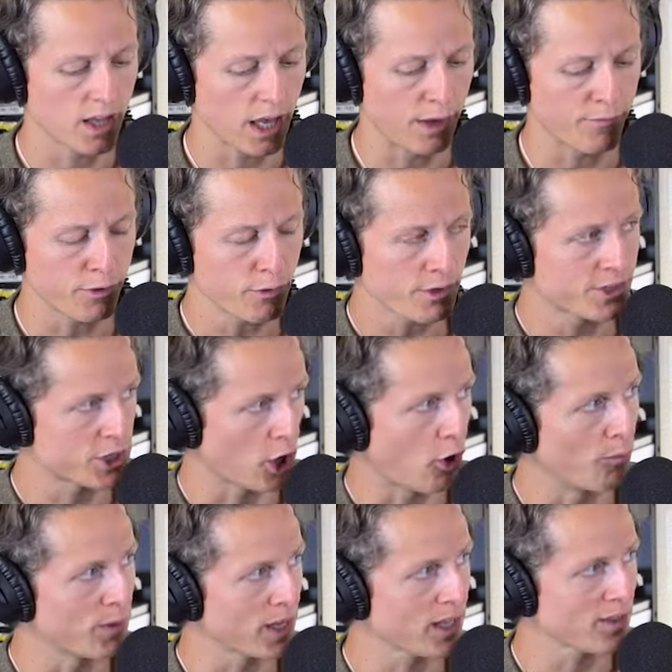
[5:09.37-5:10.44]
If you had
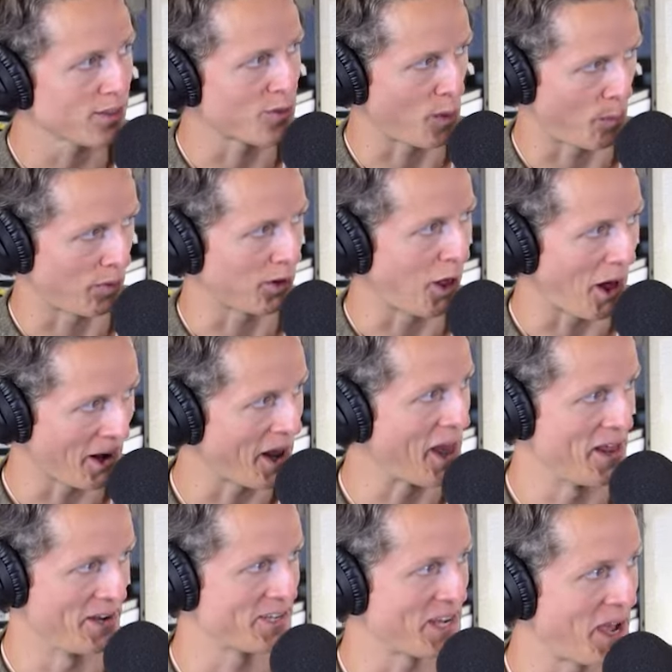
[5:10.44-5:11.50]
told me the plot
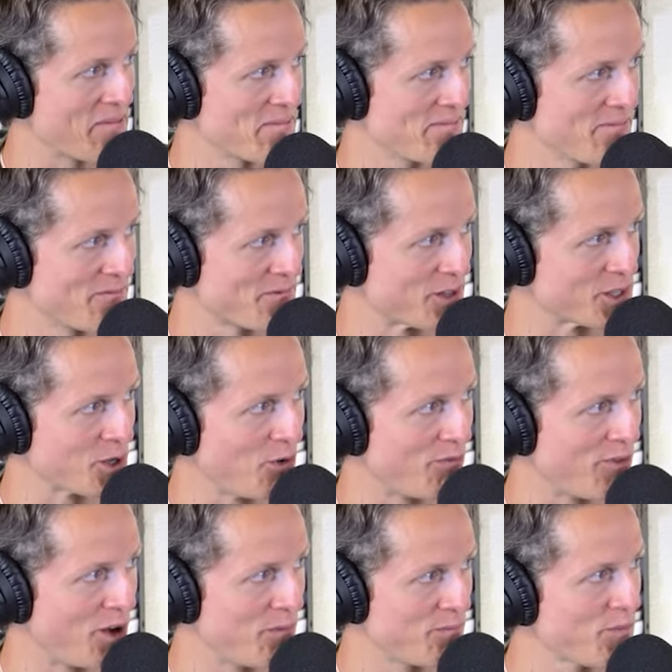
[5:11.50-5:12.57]
ahead of time for this whole
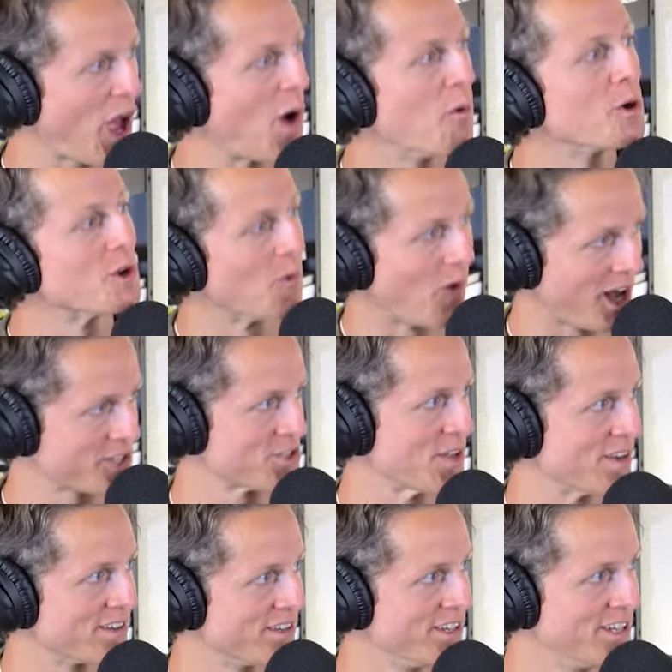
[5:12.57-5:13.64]
film, I wouldn't have watched
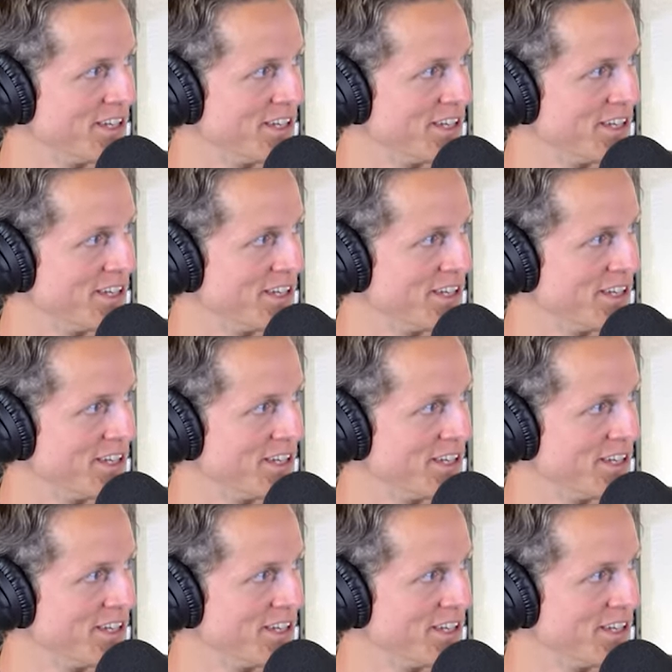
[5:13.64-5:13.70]
it.